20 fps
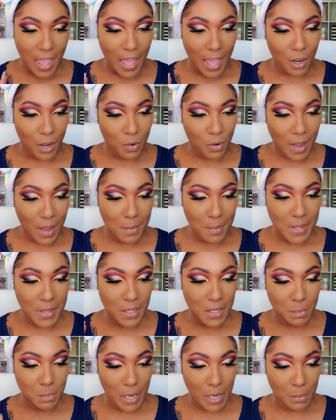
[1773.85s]
I grabbed
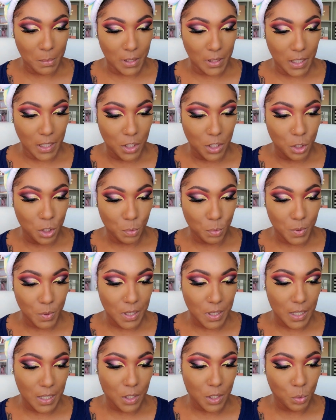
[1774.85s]
this Maybelline
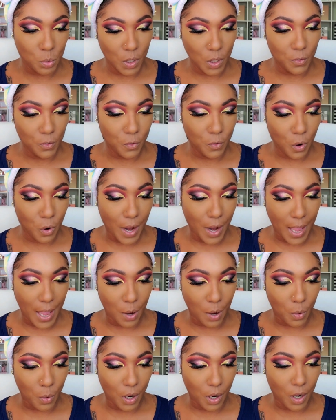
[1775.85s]
Superstay 24
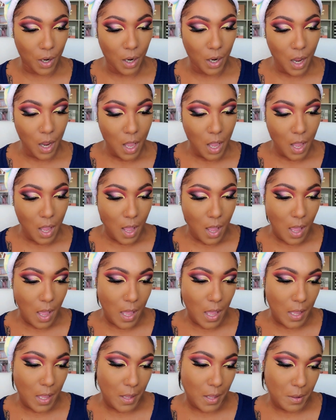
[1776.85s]
Hour,
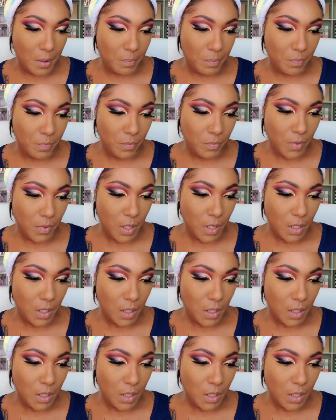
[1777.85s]
um,